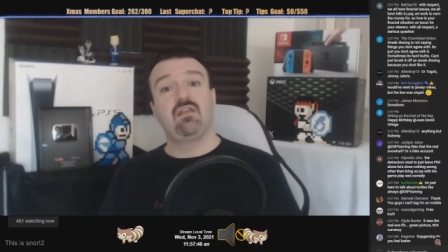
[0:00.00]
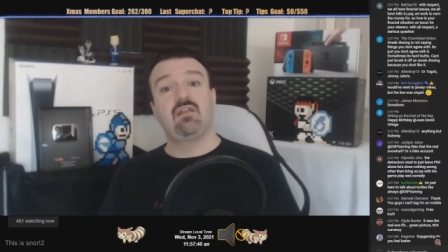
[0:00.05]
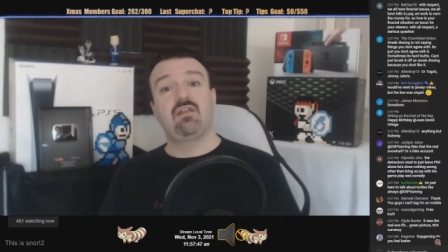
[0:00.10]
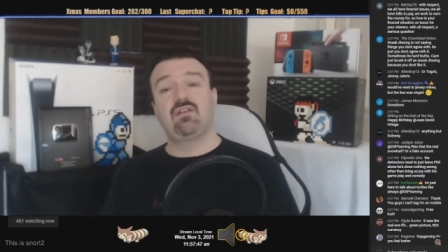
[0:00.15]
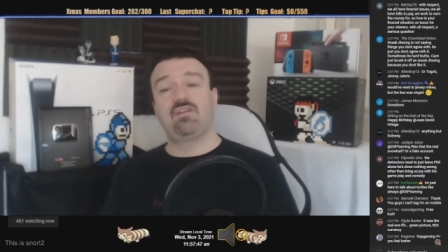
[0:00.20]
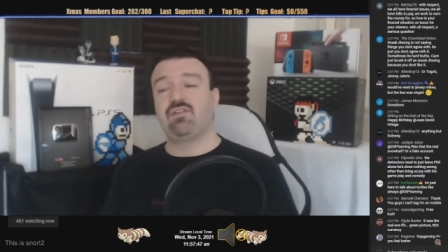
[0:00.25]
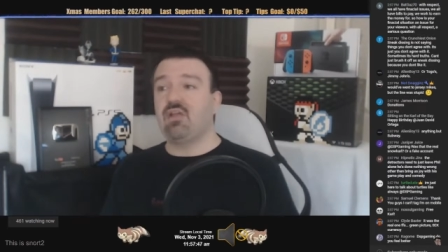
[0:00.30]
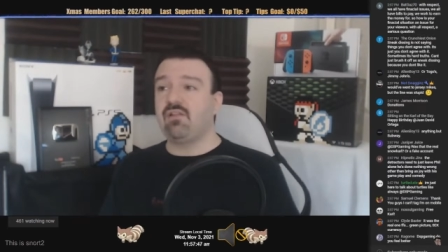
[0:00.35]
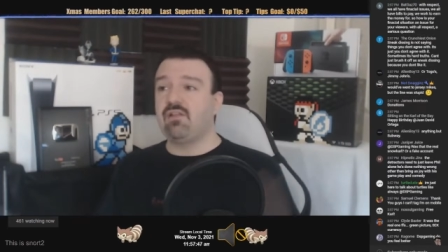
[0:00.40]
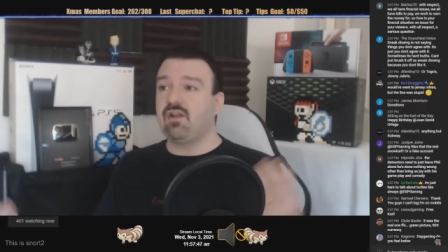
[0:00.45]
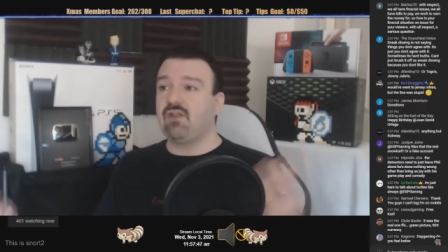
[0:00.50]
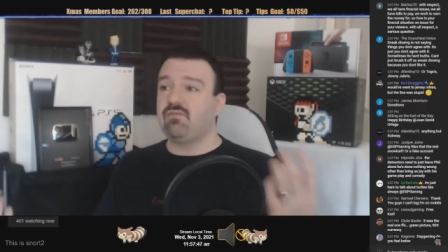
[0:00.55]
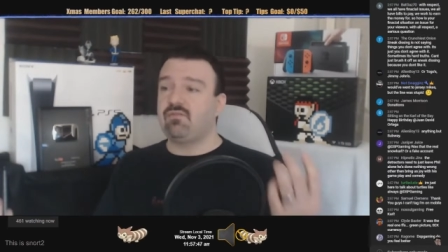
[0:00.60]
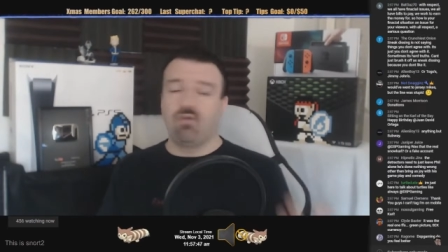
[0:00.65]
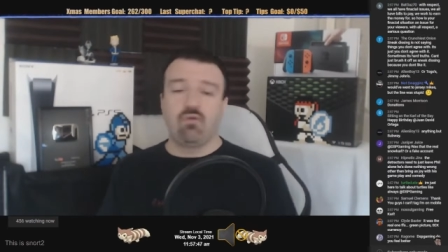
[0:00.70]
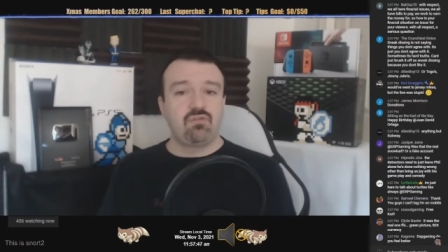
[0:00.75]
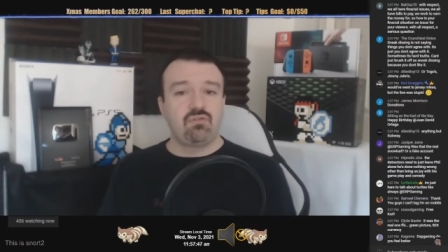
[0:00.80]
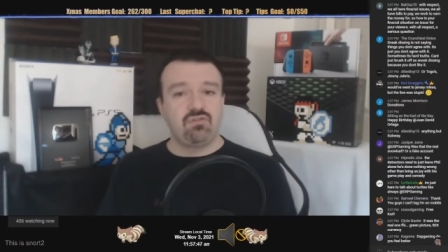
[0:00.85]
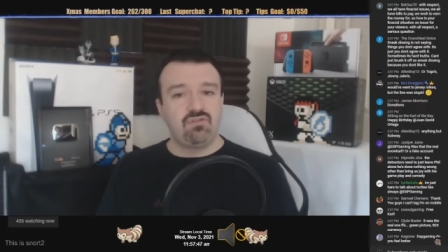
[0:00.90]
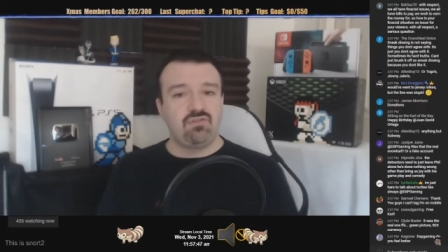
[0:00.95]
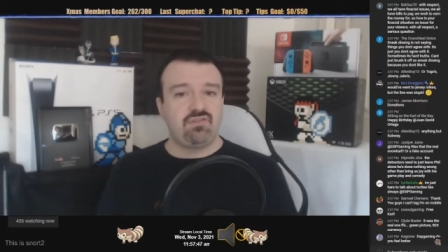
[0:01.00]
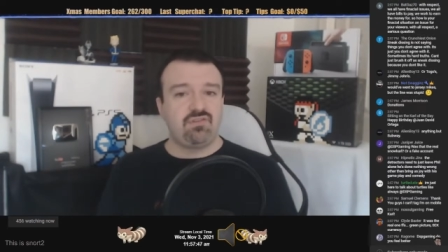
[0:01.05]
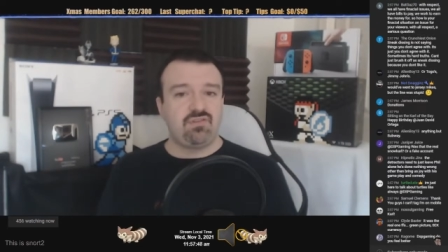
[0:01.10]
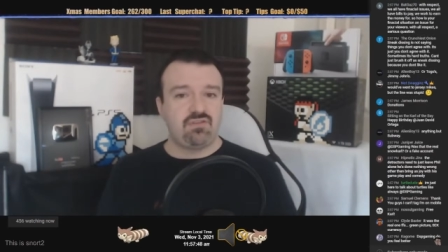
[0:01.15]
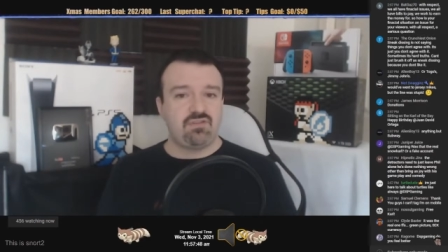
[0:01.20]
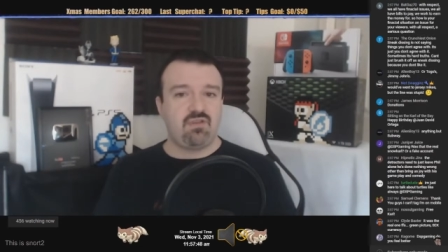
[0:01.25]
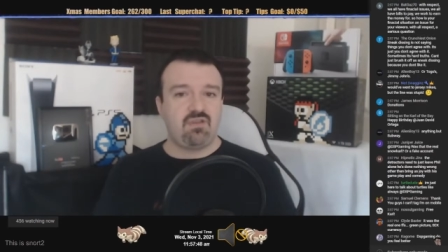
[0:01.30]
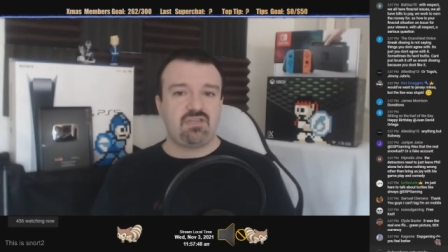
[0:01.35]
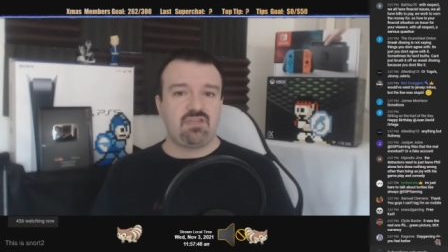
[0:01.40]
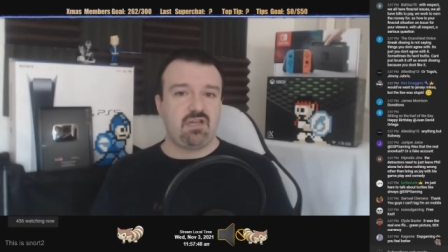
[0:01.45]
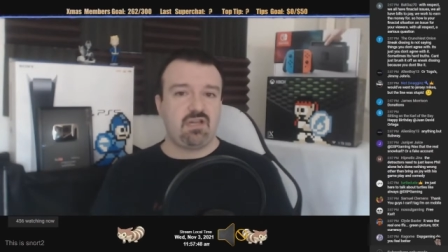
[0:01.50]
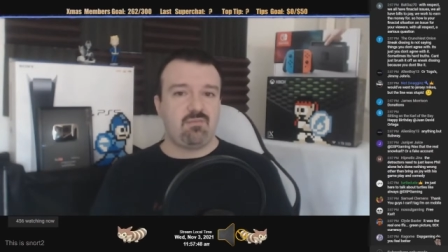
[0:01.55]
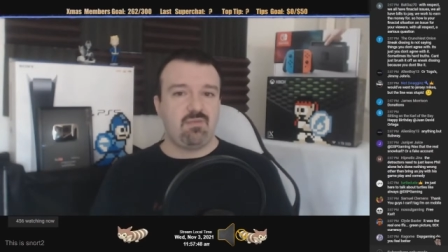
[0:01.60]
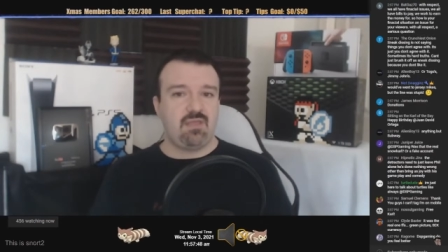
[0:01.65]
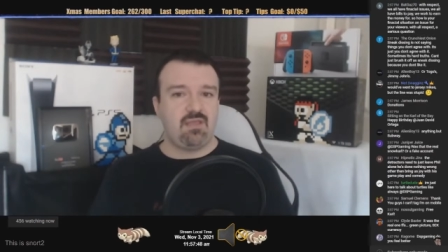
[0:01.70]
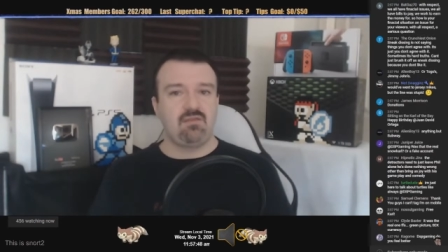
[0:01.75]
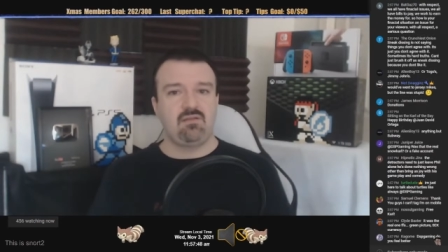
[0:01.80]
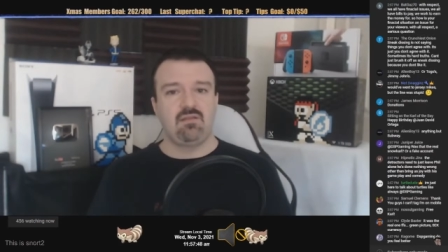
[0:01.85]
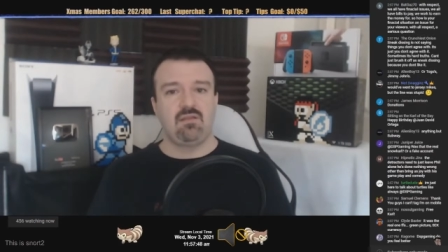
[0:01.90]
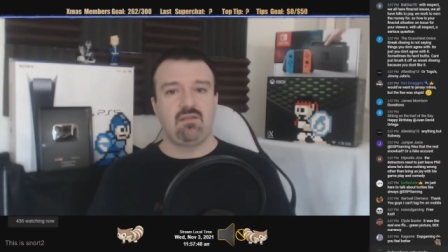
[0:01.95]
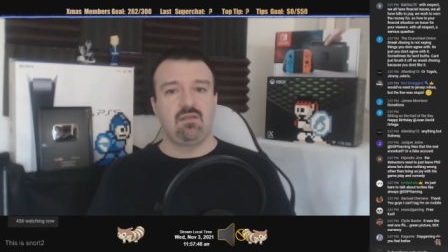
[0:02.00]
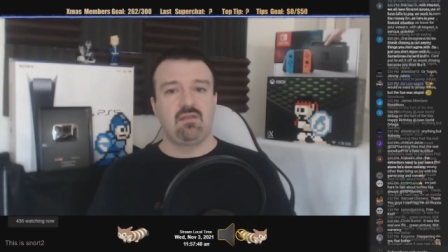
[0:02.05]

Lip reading: Because now that I've told you the situation I'm in,